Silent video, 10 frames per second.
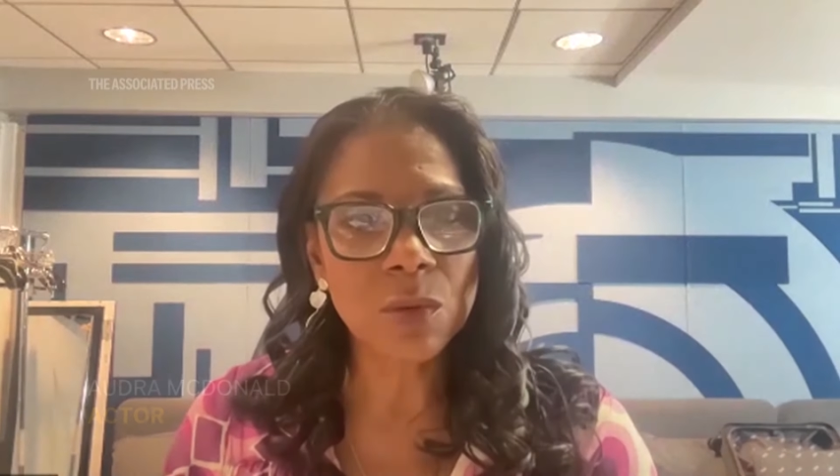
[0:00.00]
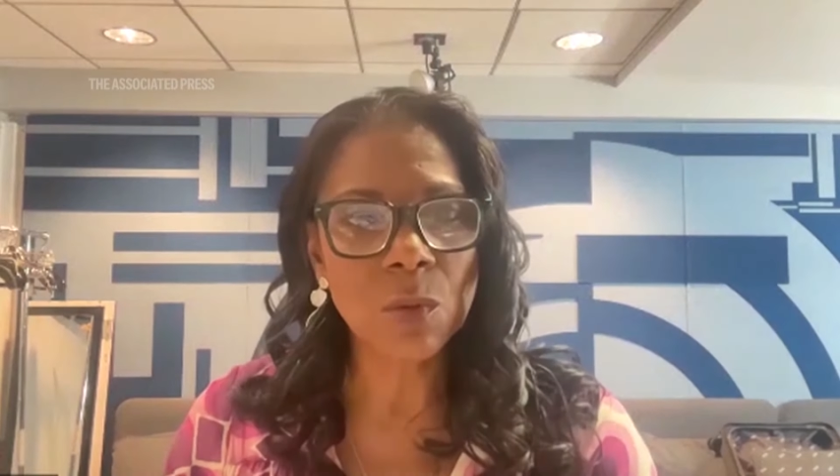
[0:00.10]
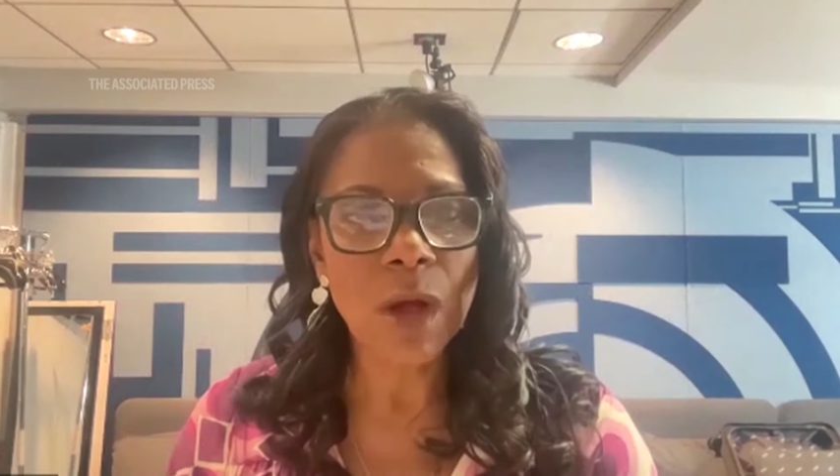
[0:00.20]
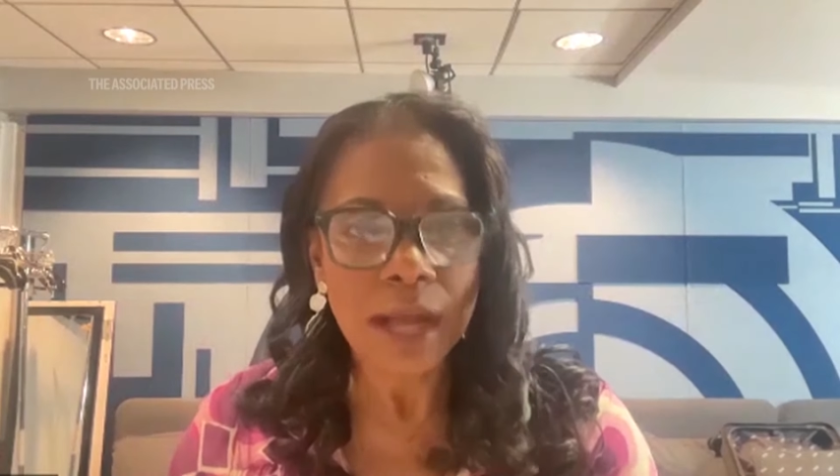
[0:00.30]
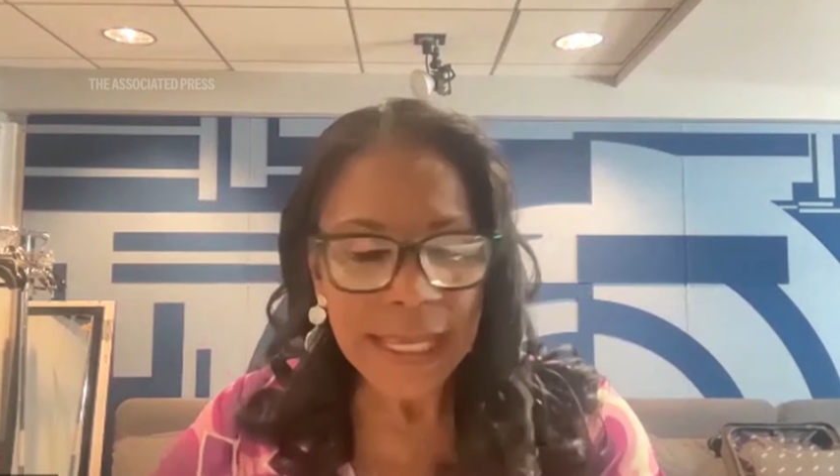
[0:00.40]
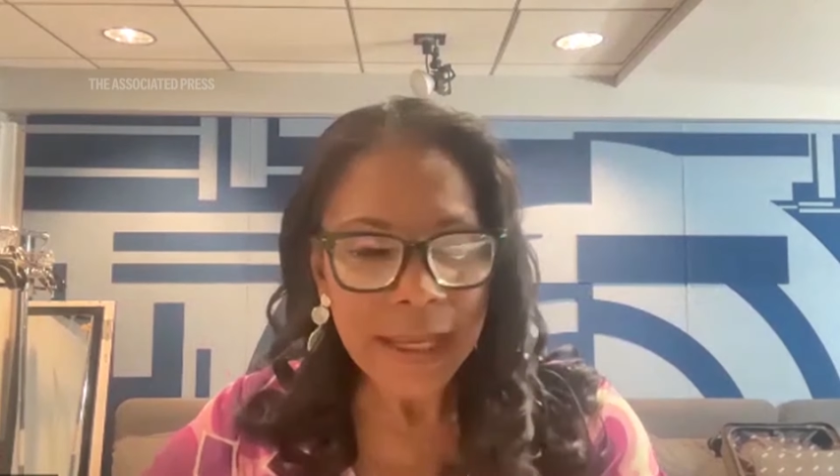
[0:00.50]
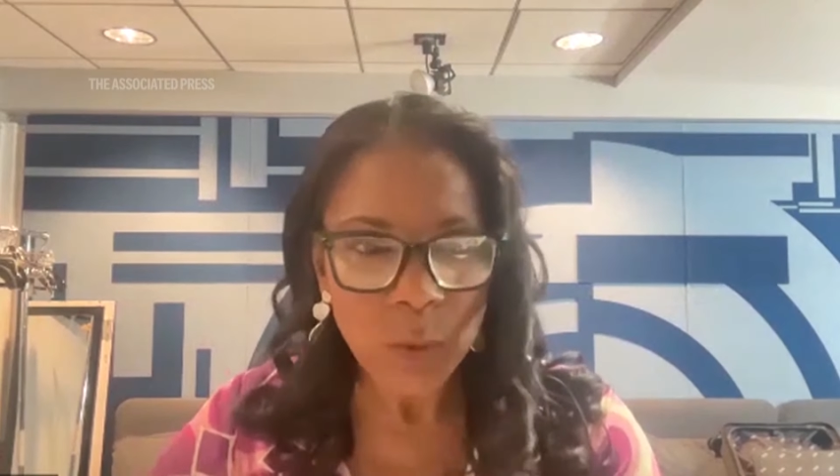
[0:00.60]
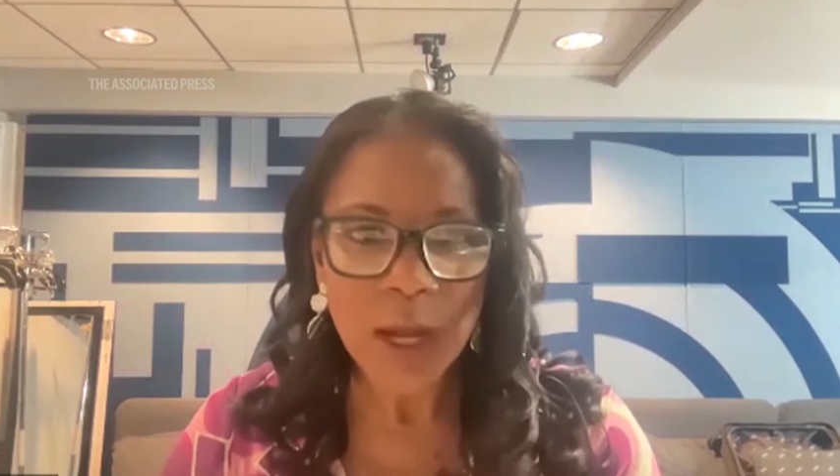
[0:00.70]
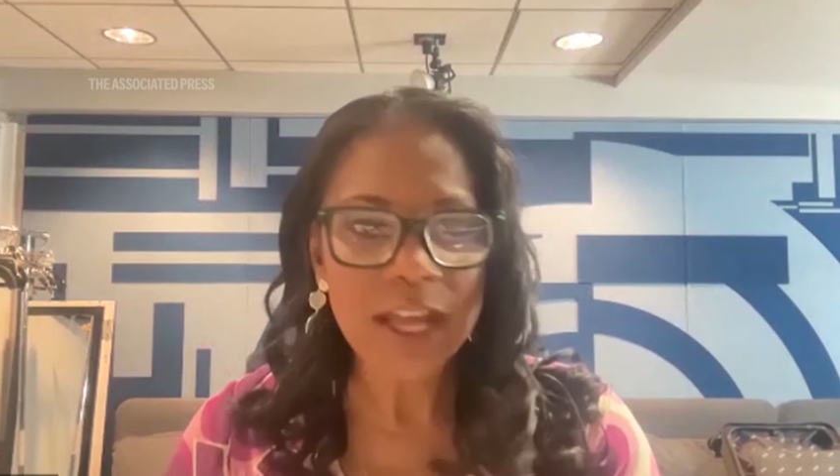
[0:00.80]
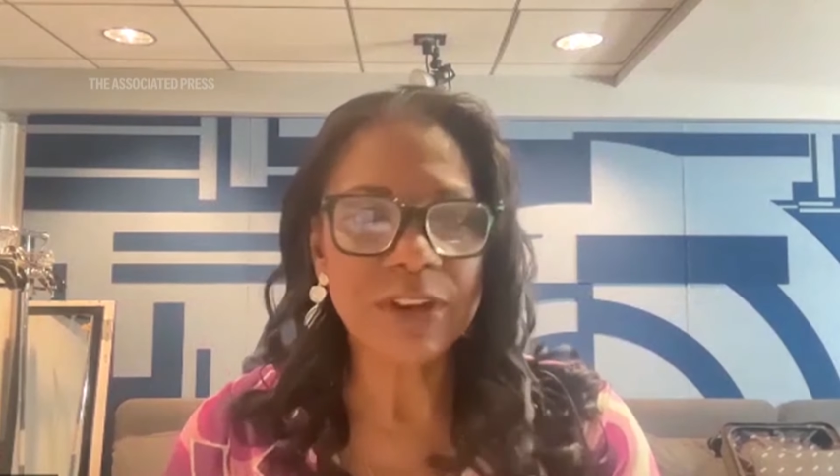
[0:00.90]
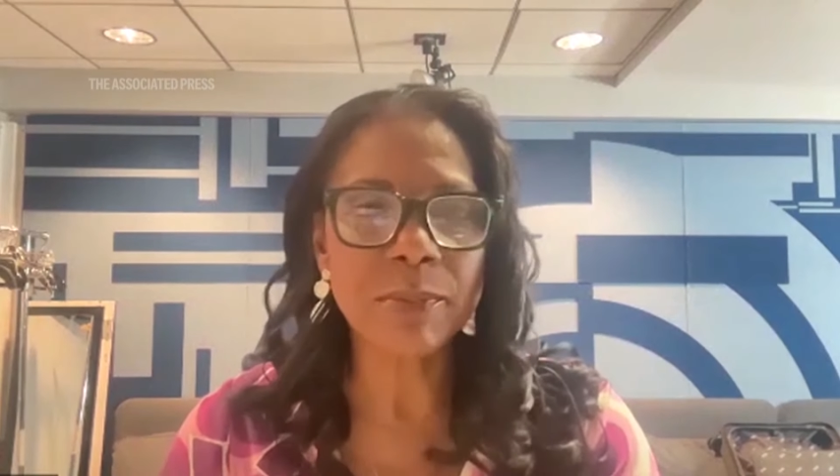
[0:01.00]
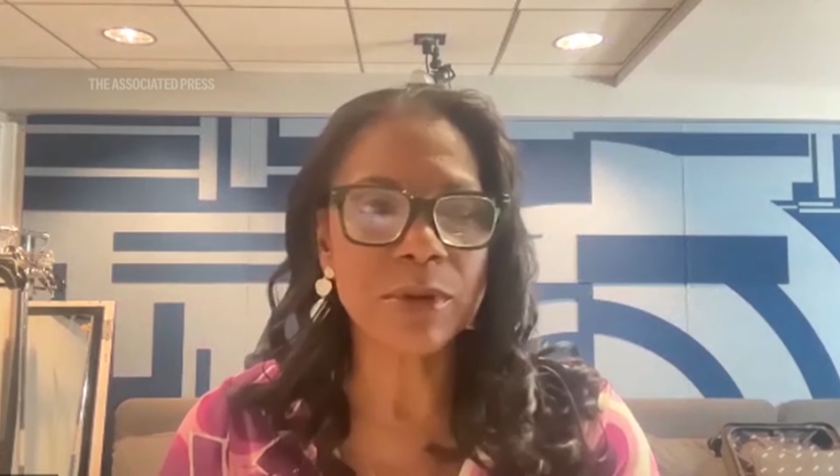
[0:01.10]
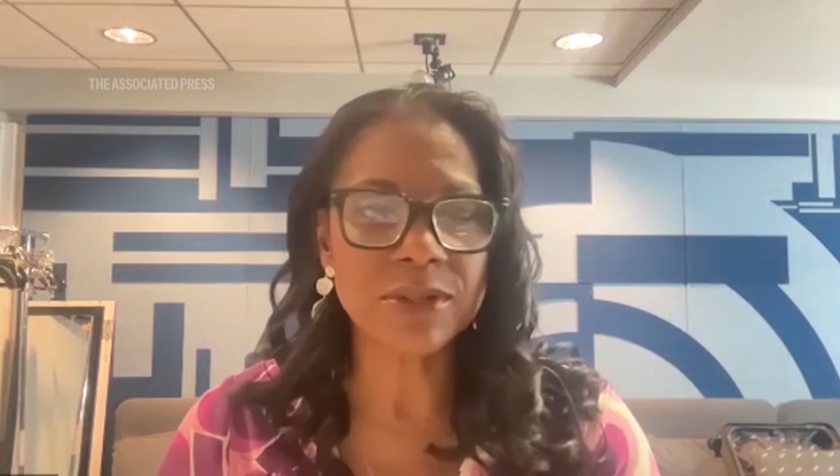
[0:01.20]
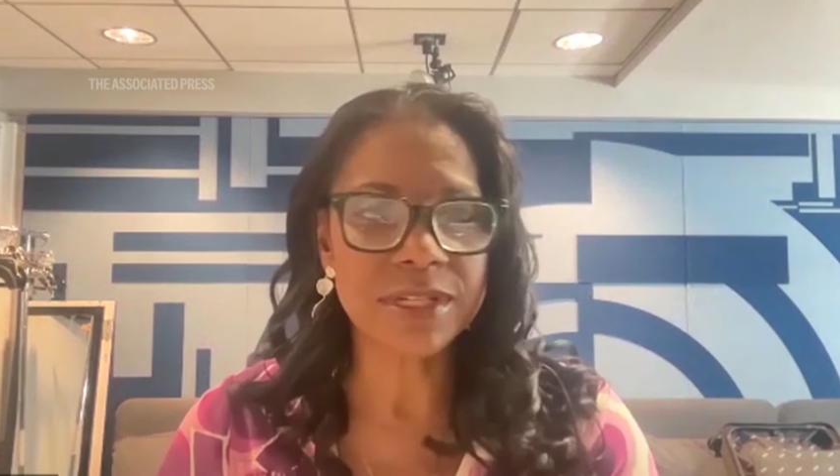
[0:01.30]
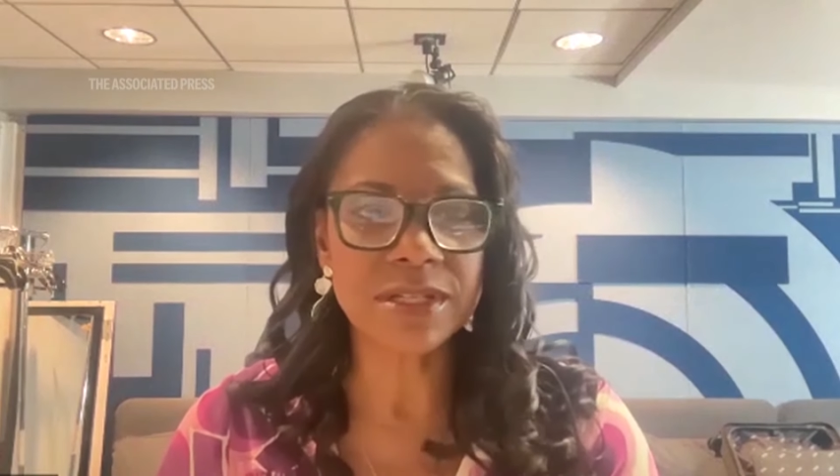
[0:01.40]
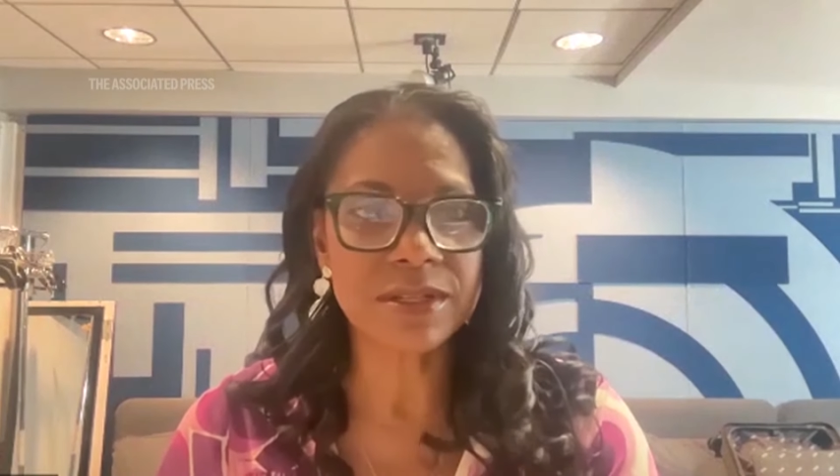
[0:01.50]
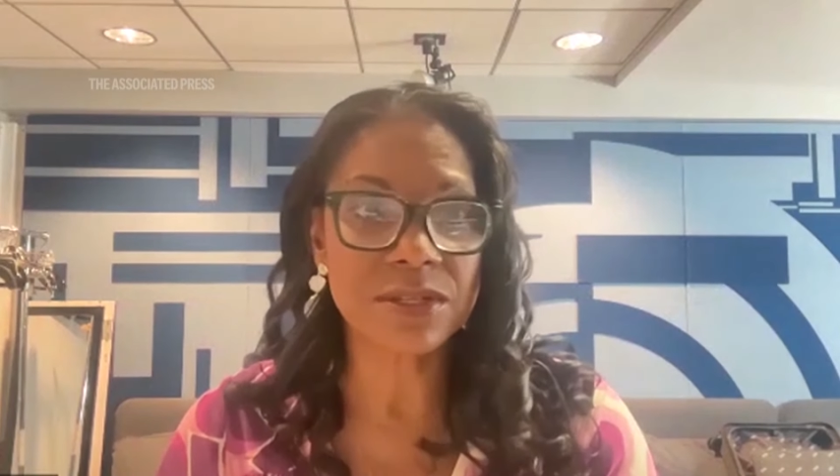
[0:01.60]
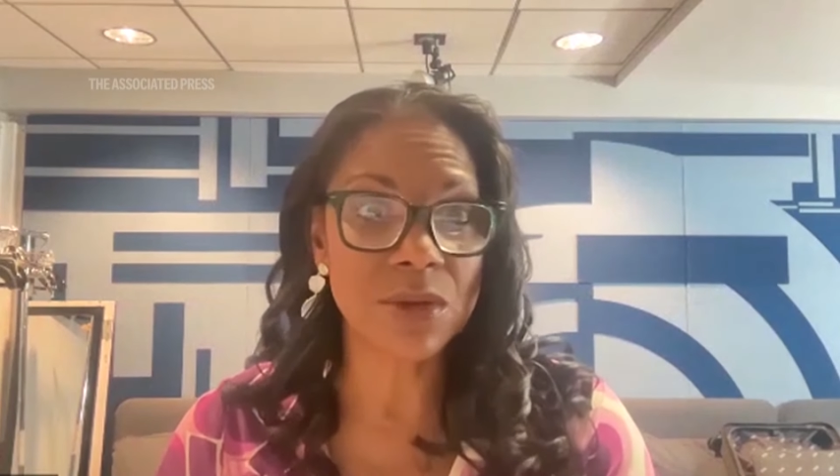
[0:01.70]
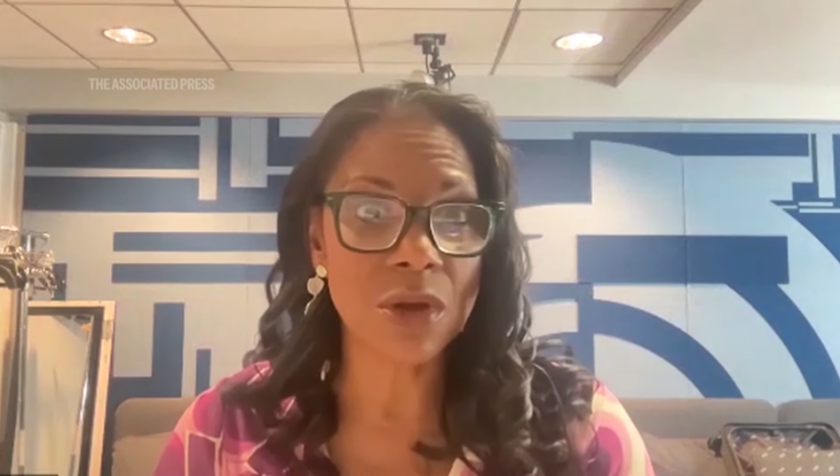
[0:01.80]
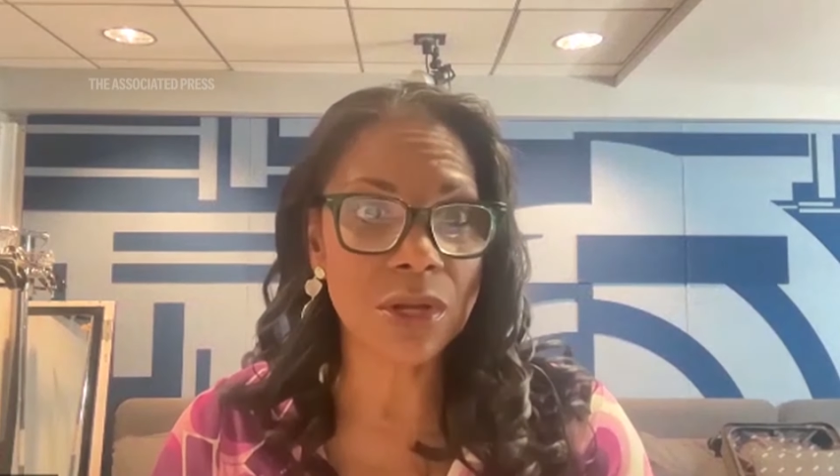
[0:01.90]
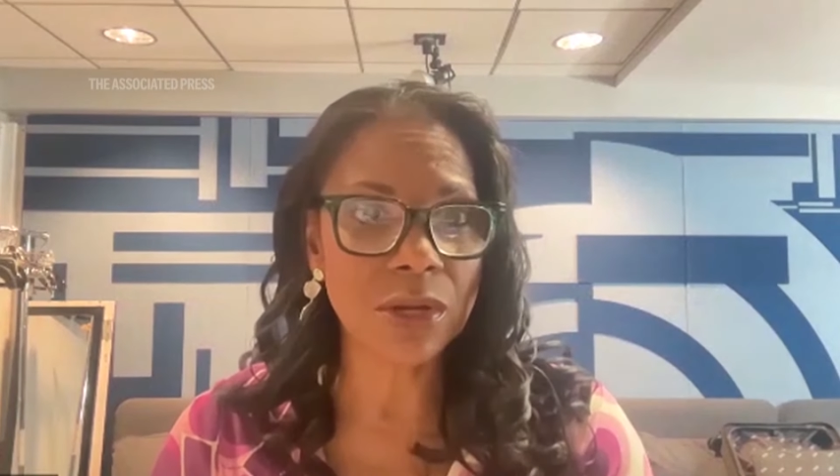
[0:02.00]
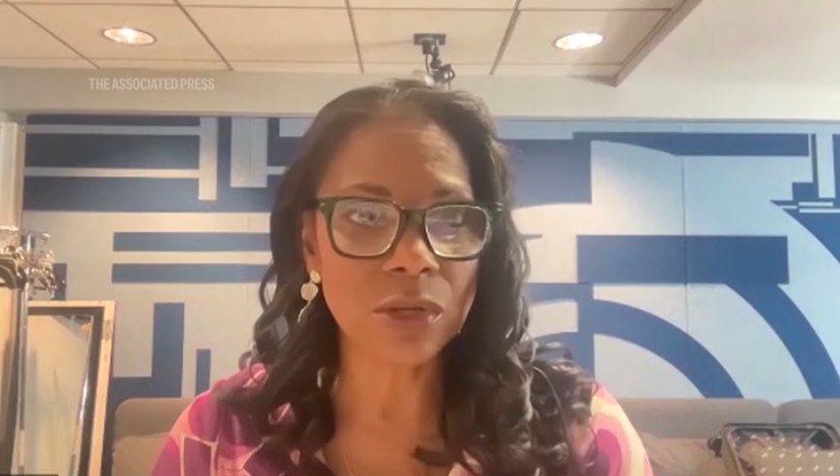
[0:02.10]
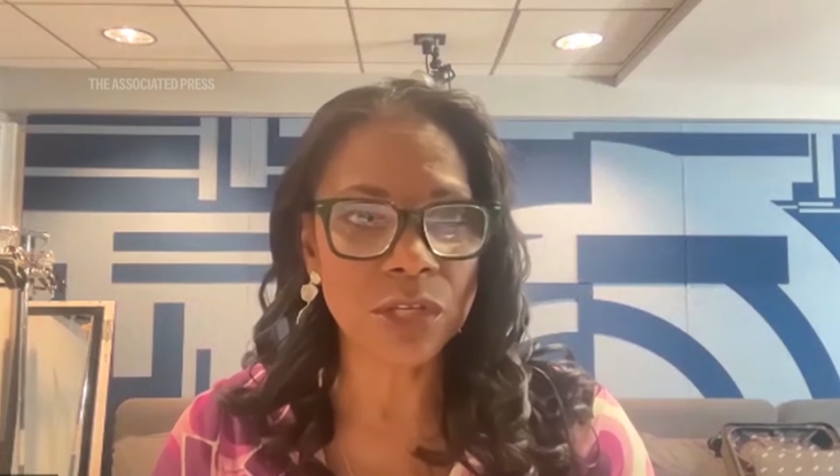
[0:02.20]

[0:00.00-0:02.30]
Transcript: Why have I burst into song?